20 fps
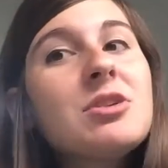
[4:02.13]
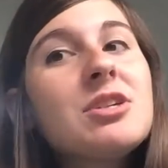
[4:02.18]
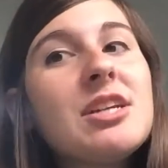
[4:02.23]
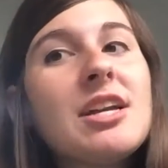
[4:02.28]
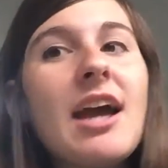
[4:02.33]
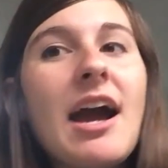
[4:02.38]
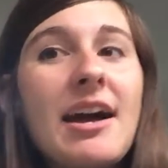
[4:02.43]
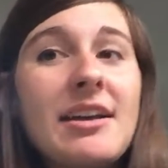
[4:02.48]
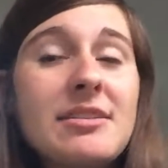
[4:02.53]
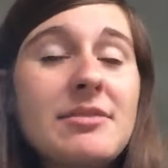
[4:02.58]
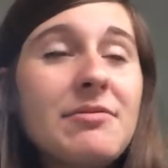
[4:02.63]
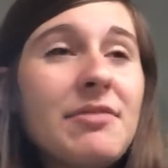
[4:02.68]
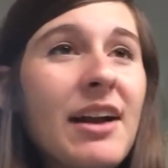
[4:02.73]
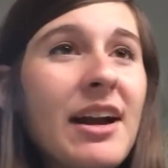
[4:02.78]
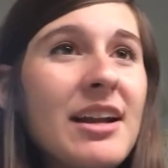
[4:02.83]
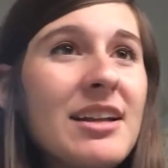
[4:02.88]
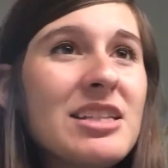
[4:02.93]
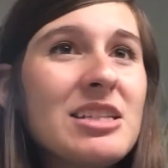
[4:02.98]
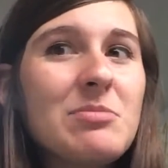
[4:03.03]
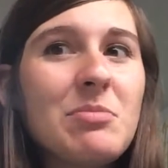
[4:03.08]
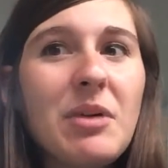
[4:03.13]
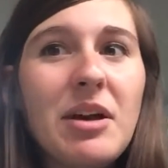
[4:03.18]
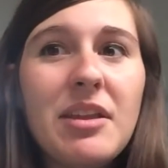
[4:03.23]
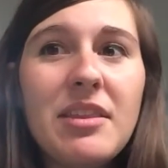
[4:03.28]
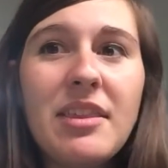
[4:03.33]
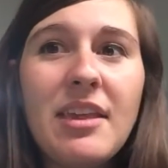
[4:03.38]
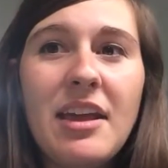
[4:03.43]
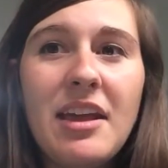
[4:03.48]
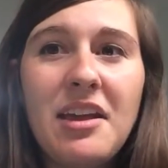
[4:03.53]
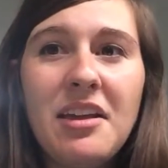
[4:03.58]
She has friends,
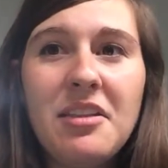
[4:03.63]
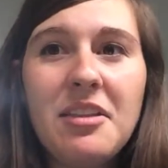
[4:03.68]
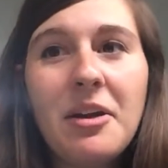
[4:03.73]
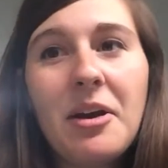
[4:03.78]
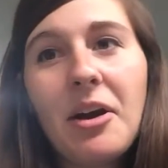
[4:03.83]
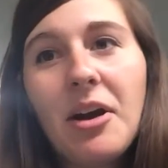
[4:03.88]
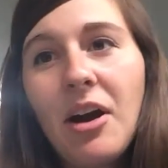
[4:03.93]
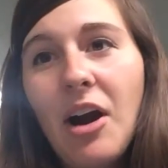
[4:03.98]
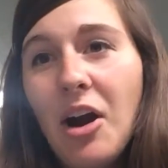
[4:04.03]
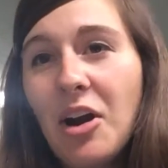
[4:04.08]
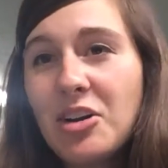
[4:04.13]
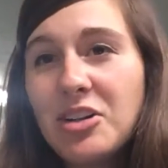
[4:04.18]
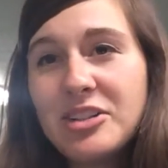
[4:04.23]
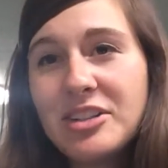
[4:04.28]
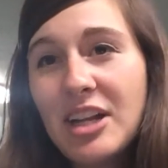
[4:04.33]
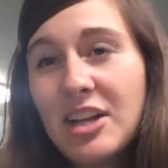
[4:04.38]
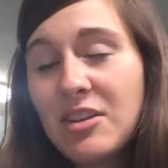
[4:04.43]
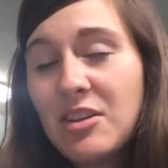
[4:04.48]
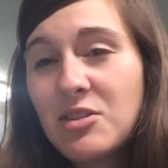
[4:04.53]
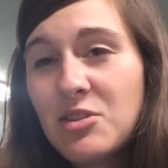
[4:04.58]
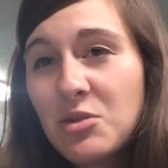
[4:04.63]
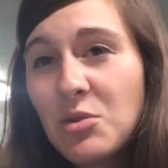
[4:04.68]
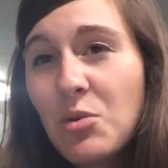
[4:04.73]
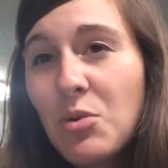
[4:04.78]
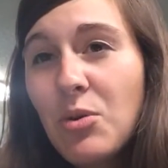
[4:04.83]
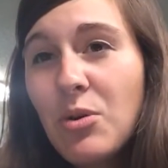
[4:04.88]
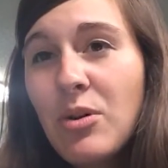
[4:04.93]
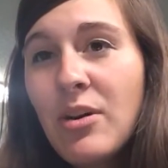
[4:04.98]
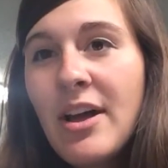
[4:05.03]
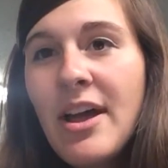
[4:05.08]
but they either are just at the
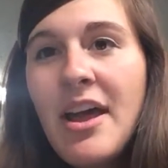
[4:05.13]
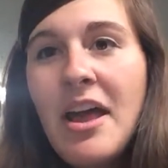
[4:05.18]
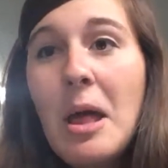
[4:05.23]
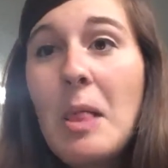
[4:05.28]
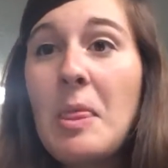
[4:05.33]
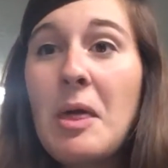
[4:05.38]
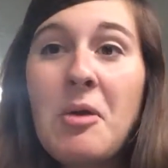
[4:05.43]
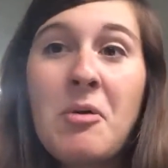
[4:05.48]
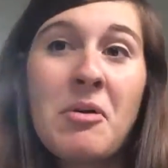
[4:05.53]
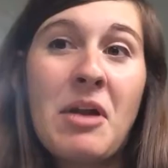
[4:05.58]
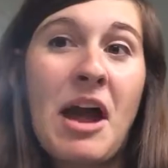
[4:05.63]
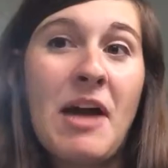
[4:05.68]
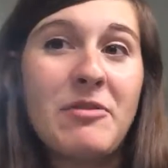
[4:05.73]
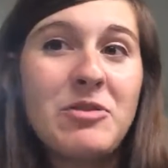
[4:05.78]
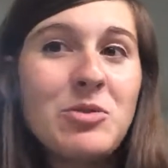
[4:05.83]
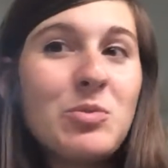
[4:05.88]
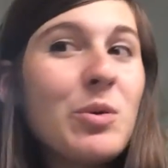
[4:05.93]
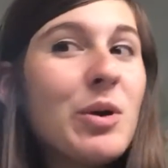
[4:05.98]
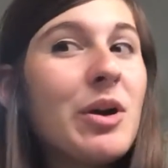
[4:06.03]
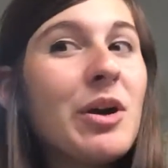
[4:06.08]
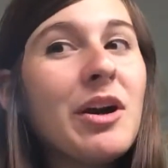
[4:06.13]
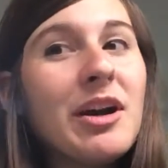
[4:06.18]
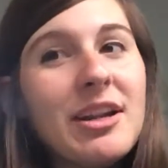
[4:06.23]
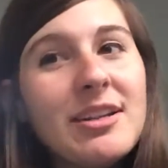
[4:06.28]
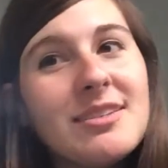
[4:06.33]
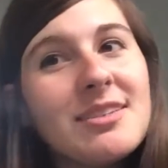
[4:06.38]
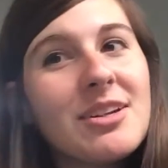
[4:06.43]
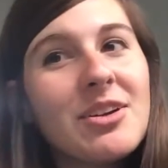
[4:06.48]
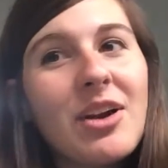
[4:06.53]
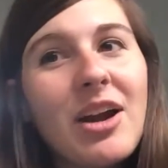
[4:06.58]
school, they don't have Twitter
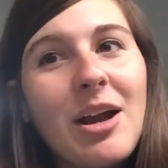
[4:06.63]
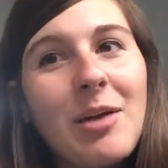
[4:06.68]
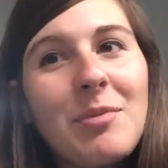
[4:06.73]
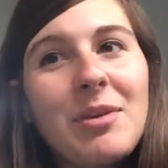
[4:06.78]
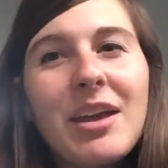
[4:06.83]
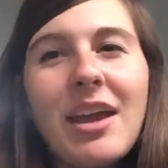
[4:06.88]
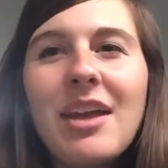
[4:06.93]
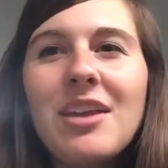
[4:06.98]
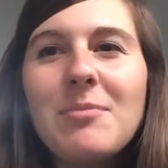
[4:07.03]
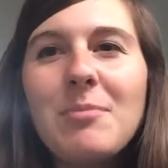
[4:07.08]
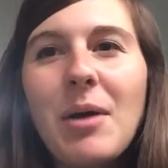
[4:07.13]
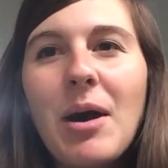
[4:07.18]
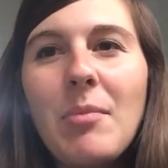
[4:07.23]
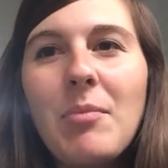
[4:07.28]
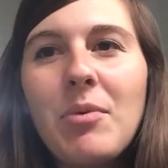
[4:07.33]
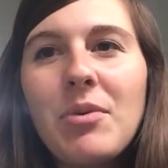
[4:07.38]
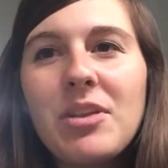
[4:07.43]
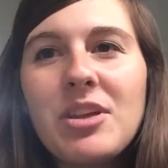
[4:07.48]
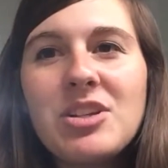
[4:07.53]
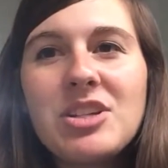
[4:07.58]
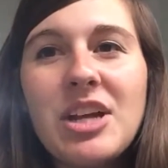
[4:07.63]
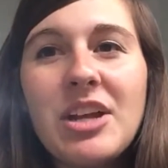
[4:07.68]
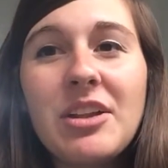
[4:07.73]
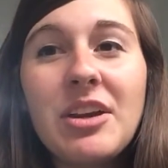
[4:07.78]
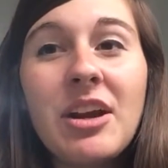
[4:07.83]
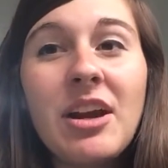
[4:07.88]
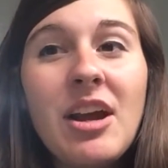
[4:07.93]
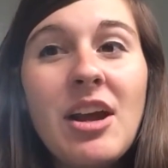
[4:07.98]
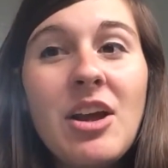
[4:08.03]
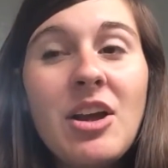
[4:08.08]
and Instagram to keep up with each
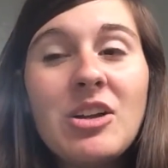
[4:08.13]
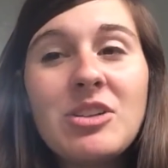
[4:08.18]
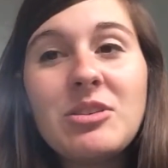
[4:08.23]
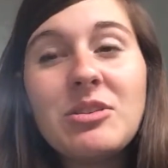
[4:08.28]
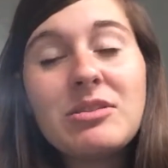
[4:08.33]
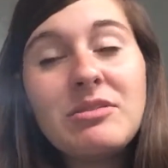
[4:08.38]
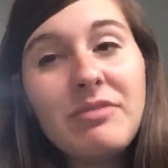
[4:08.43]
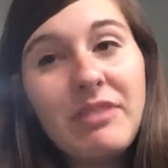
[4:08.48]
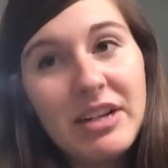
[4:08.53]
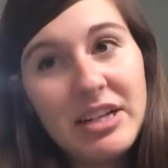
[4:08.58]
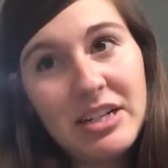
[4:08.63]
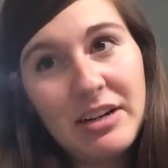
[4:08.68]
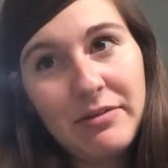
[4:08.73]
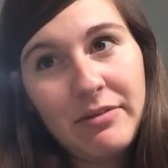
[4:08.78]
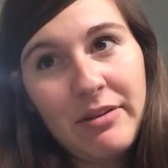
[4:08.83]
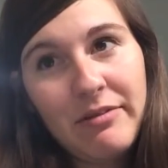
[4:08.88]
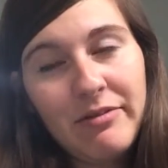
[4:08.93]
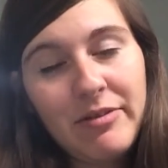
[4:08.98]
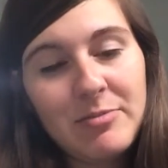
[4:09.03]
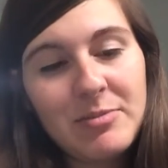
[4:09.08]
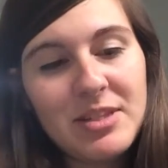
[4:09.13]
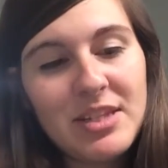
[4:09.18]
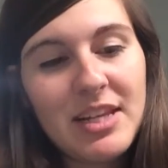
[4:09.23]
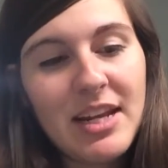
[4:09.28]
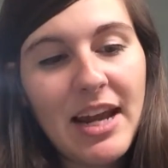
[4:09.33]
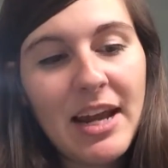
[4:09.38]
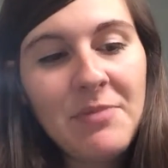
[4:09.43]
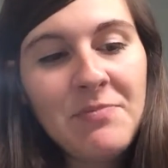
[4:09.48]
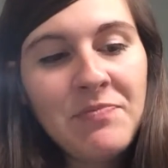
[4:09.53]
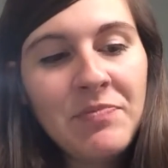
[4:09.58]
other, so it's very different from
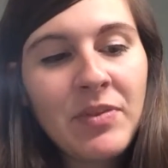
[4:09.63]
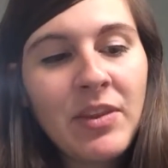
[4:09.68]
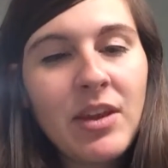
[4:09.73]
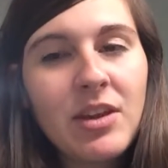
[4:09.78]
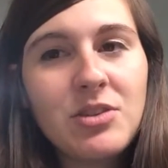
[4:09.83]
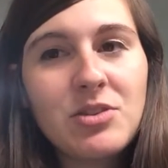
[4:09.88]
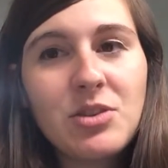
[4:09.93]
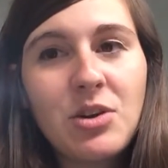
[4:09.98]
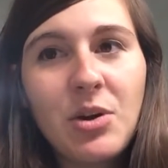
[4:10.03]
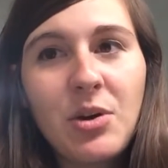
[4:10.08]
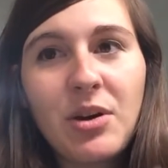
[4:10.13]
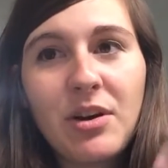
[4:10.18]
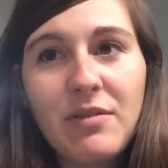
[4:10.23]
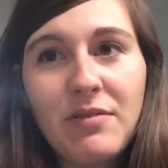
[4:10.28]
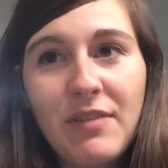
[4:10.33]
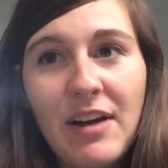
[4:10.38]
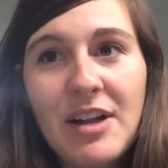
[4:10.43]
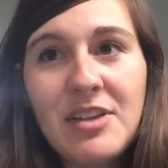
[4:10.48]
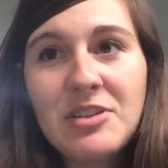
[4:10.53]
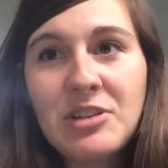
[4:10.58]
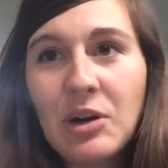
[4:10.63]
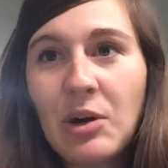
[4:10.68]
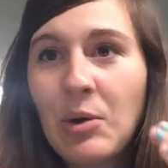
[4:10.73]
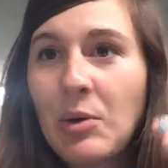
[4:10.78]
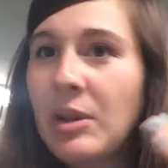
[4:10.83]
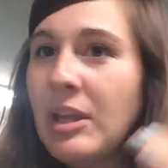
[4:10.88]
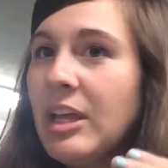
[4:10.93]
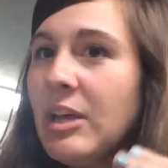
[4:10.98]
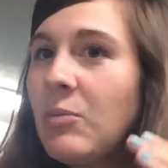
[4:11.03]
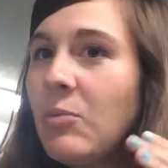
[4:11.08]
today. So her friends are
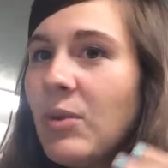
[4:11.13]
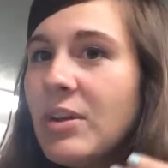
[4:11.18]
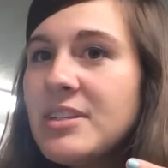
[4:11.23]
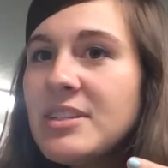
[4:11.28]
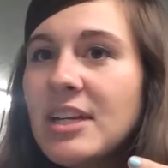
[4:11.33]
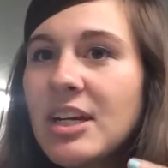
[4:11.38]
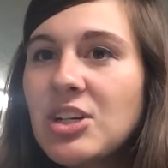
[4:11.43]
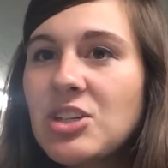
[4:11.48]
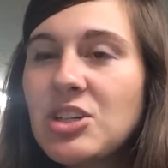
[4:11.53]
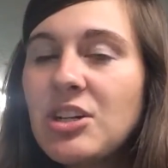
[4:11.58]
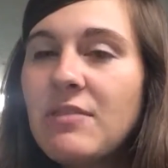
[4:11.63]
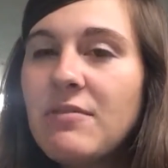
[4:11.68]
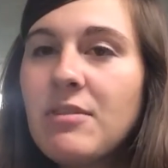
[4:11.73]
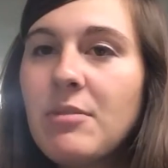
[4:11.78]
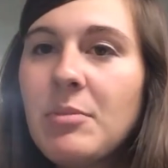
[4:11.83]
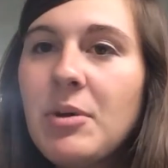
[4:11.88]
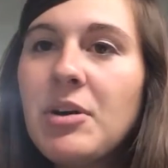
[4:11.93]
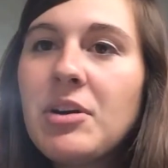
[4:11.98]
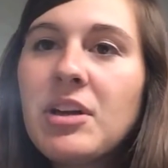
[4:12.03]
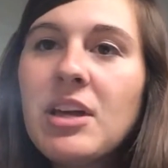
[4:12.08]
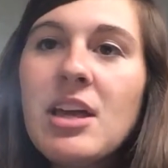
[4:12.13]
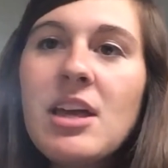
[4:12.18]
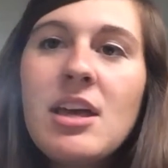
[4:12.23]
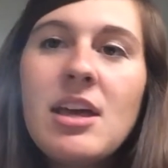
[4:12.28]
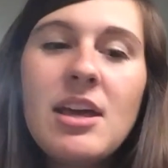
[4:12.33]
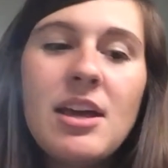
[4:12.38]
only in one section of the book.